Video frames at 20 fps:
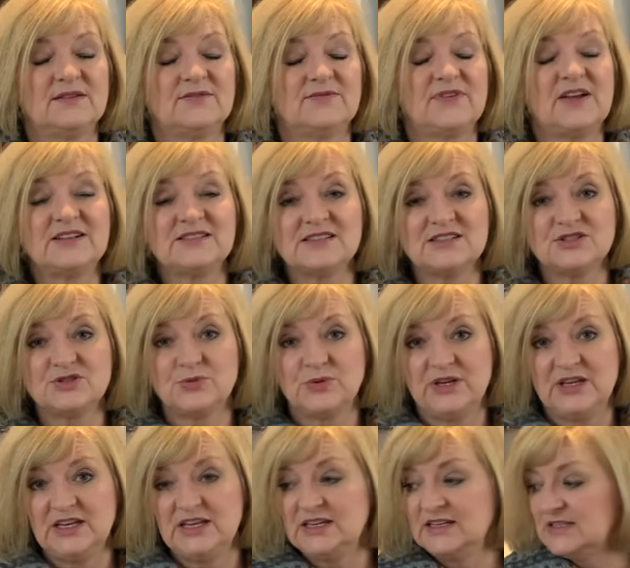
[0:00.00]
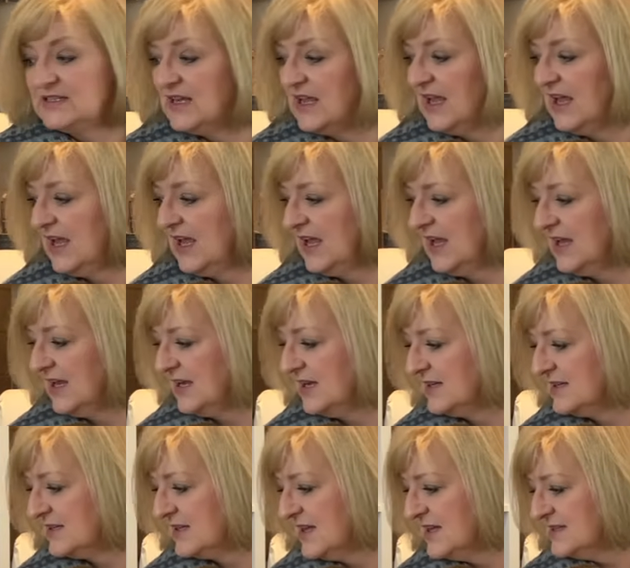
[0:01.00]
felted tweed
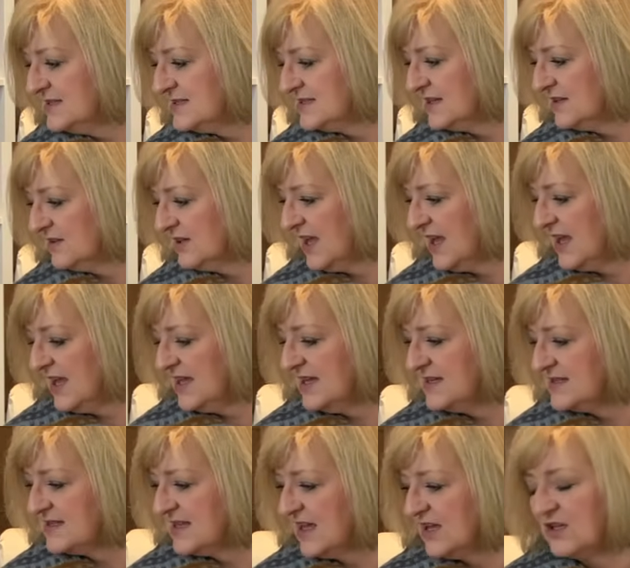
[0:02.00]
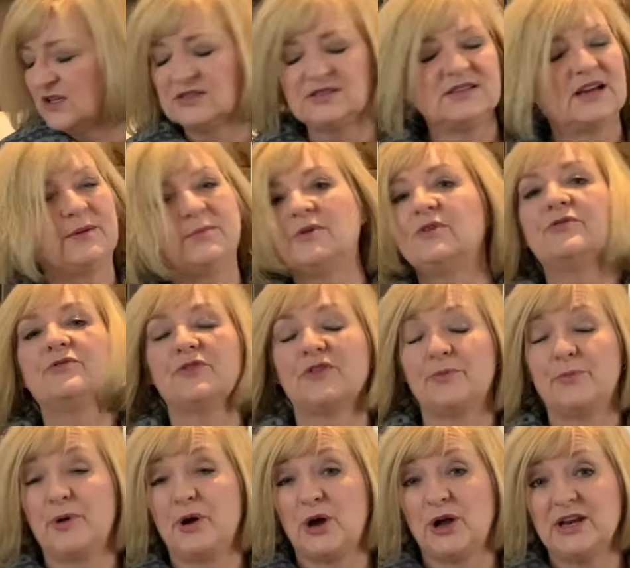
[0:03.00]
and kid silk haze held double for the
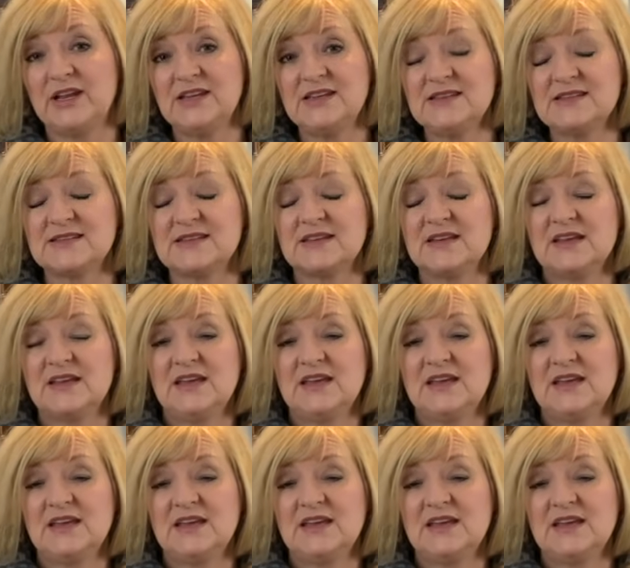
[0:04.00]
bodies.